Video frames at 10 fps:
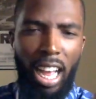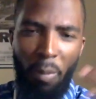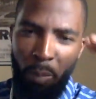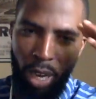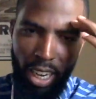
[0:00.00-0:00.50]

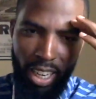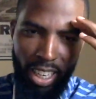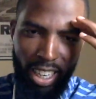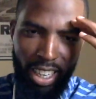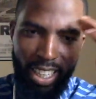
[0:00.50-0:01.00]
But
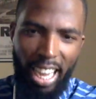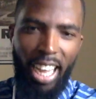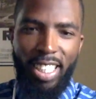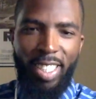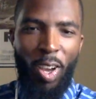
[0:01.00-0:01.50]

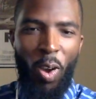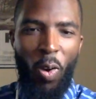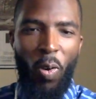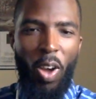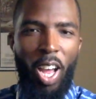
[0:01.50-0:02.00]
yeah,
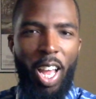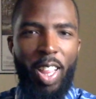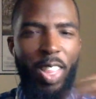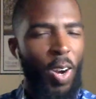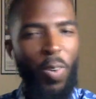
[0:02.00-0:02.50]
so
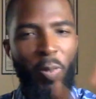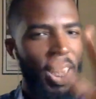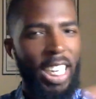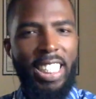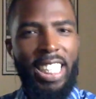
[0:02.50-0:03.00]

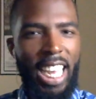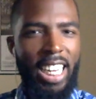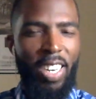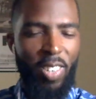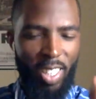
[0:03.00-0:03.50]
because of
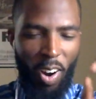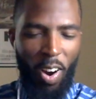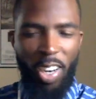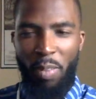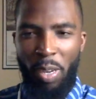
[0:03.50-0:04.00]
that, there was an
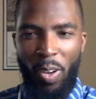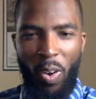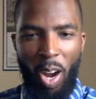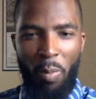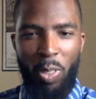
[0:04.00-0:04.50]
argument
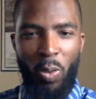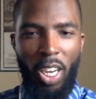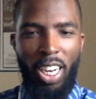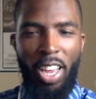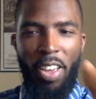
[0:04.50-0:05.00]
going on
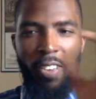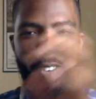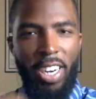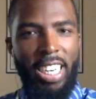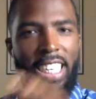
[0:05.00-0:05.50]
between
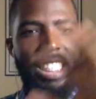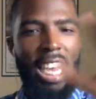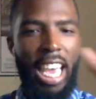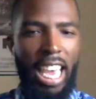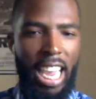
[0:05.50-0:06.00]
Furness
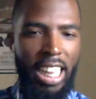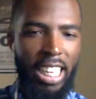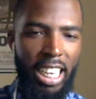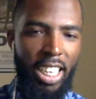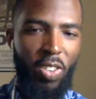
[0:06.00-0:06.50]
and
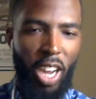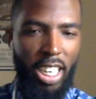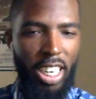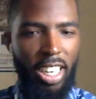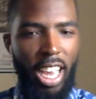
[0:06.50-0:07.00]
the
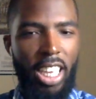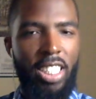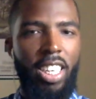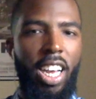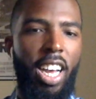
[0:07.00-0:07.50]
United
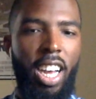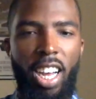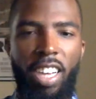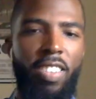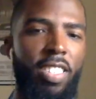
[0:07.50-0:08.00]
Airlines
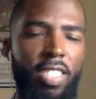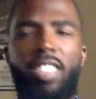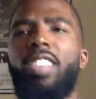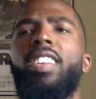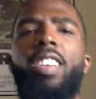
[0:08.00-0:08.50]

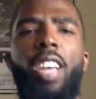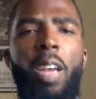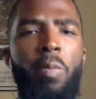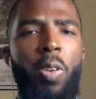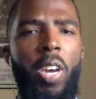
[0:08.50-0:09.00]

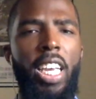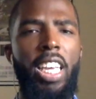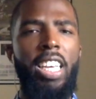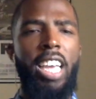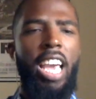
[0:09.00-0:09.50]

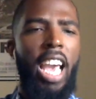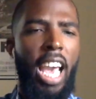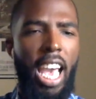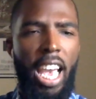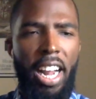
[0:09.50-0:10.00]
employee,
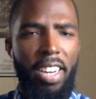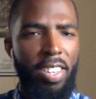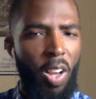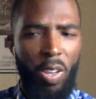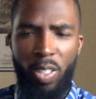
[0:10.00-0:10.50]
and
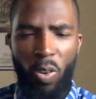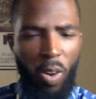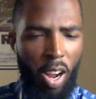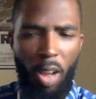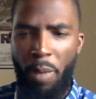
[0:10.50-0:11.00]
you know, it's
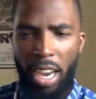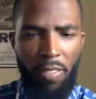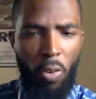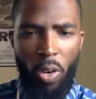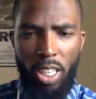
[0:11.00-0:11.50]
going on back
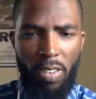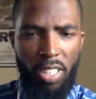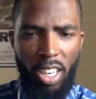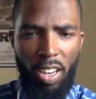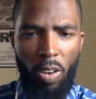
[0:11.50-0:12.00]
and forth and
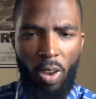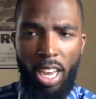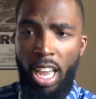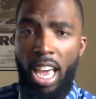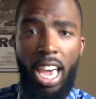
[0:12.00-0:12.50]
everything along the
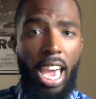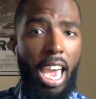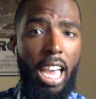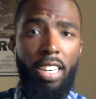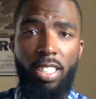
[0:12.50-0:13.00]
way.
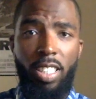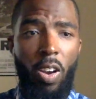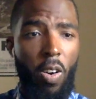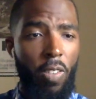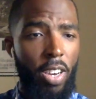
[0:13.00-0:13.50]
And
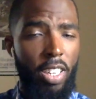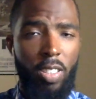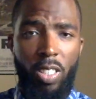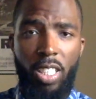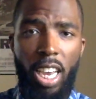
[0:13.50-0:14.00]
so
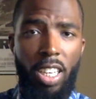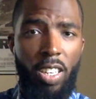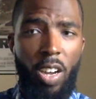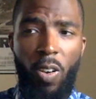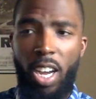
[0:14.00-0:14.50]
Furness was like,
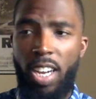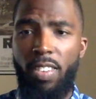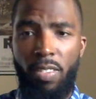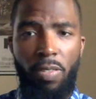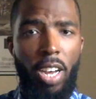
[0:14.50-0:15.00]
"You know
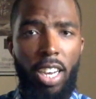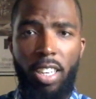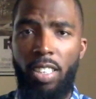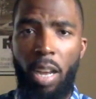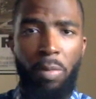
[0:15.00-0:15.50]
what? Fuck
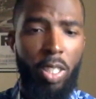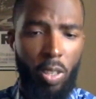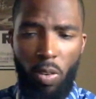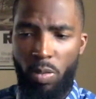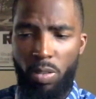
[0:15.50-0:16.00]
it. I'm
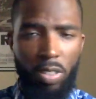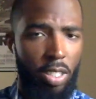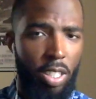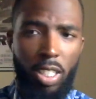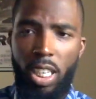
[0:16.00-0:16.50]
just gonna
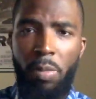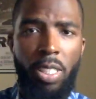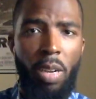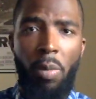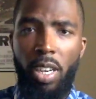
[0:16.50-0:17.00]
give me
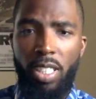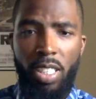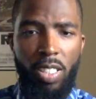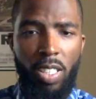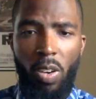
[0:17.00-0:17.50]
something else."
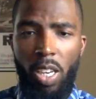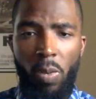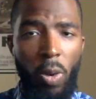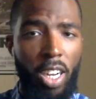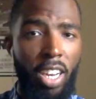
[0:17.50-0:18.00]

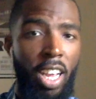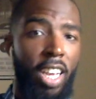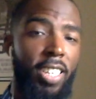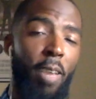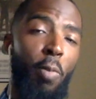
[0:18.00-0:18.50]

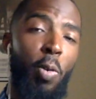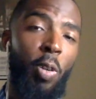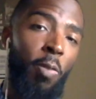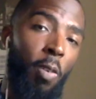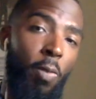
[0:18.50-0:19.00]
They moved
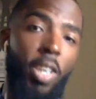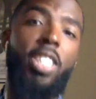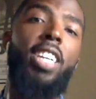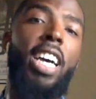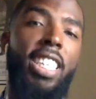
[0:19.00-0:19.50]
him from
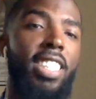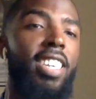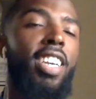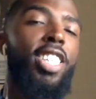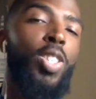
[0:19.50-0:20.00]
first class
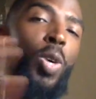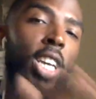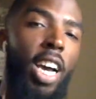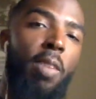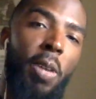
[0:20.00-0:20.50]
to
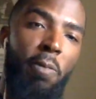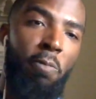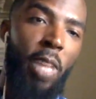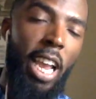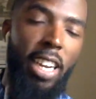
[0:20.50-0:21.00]
economy.
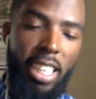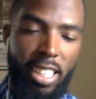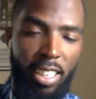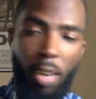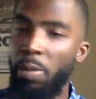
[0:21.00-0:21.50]
And
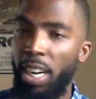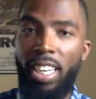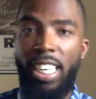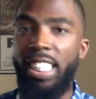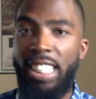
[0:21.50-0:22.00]

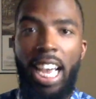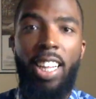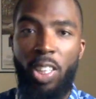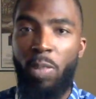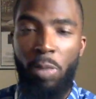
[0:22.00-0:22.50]
apparently he
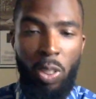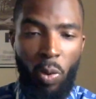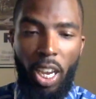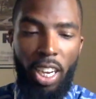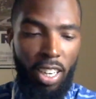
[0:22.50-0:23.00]
sat
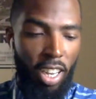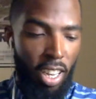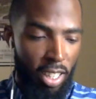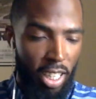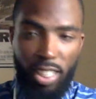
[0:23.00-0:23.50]
between
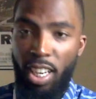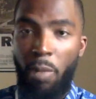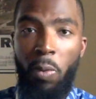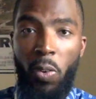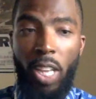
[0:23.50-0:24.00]
this
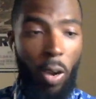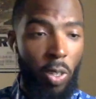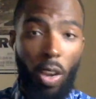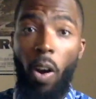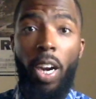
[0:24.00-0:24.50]
couple that
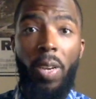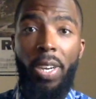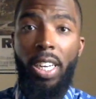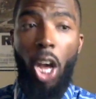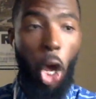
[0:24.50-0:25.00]
was
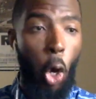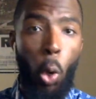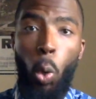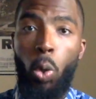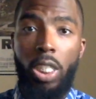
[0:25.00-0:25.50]
arguing the
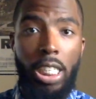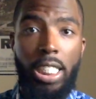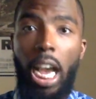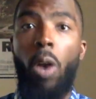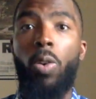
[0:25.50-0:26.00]
whole
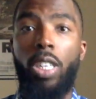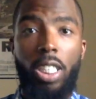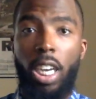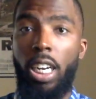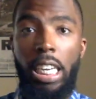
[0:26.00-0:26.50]
6 hours,
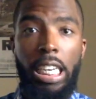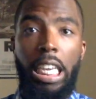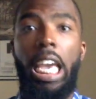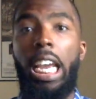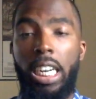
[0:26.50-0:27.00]
and he
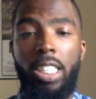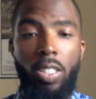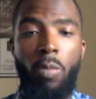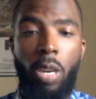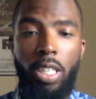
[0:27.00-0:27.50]
hated it
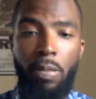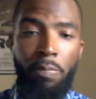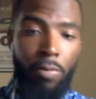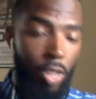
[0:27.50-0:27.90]
so much.